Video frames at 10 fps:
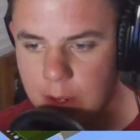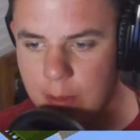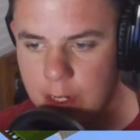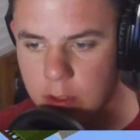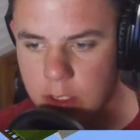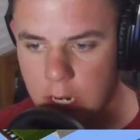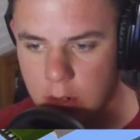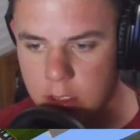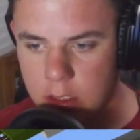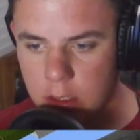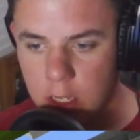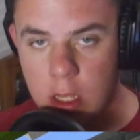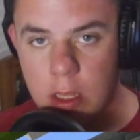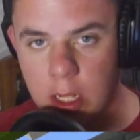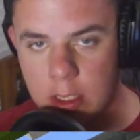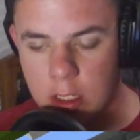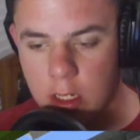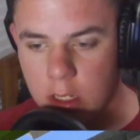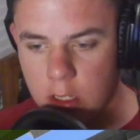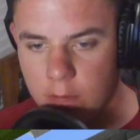we have my twin towers. That's in
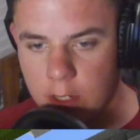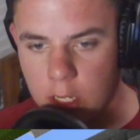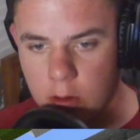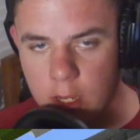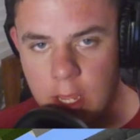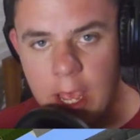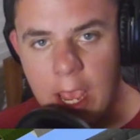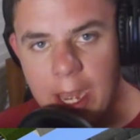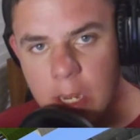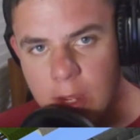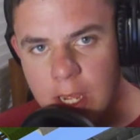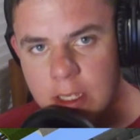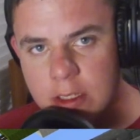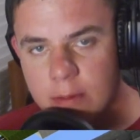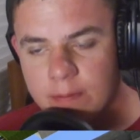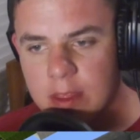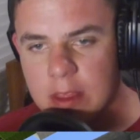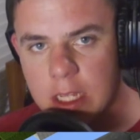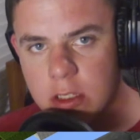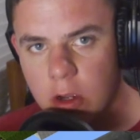another video. Anyways,
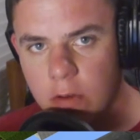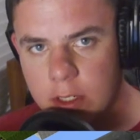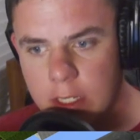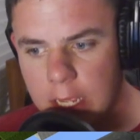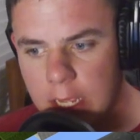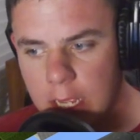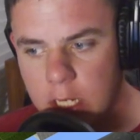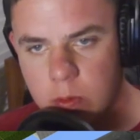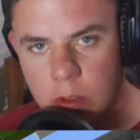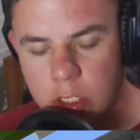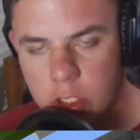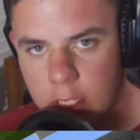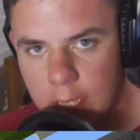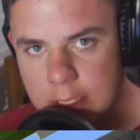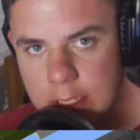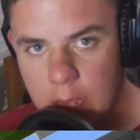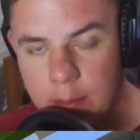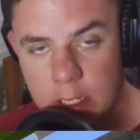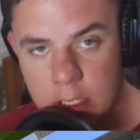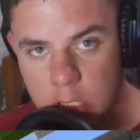that's all for today. I just wanted to show you guys that I
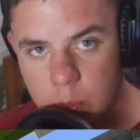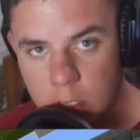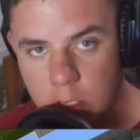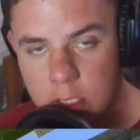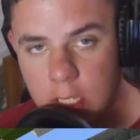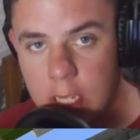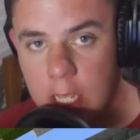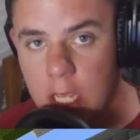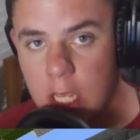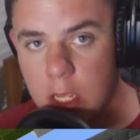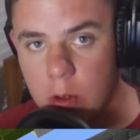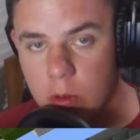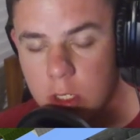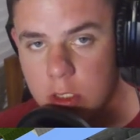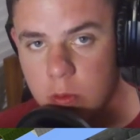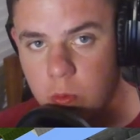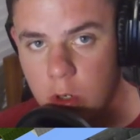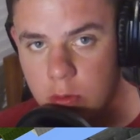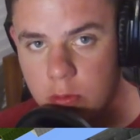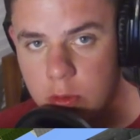made a Dutch Bros. It was
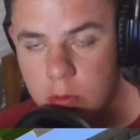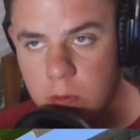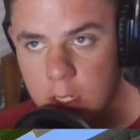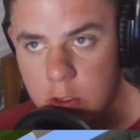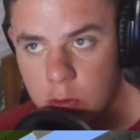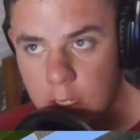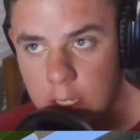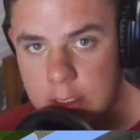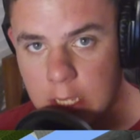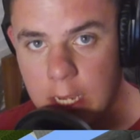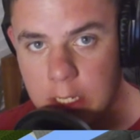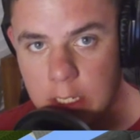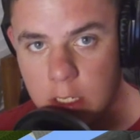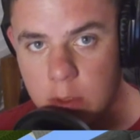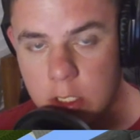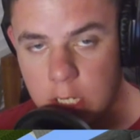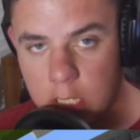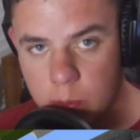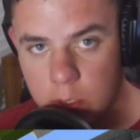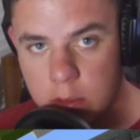Rose Montoya's idea to build a
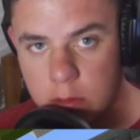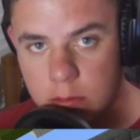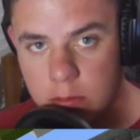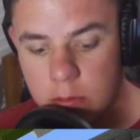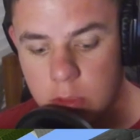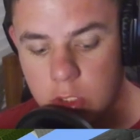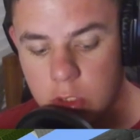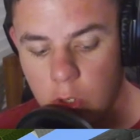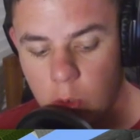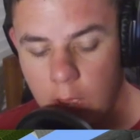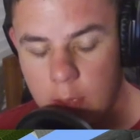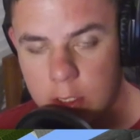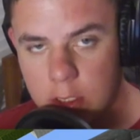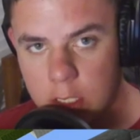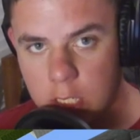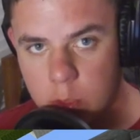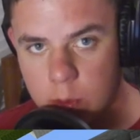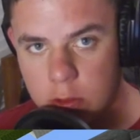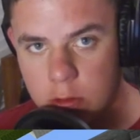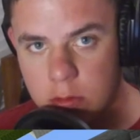Dutch Bros. So I built a Dutch
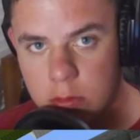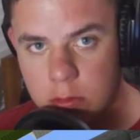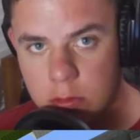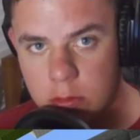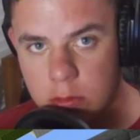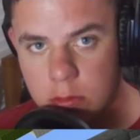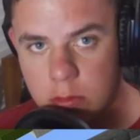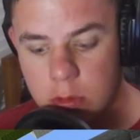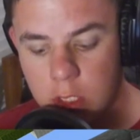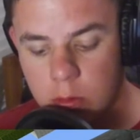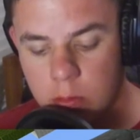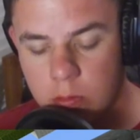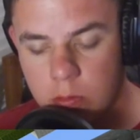Bros. So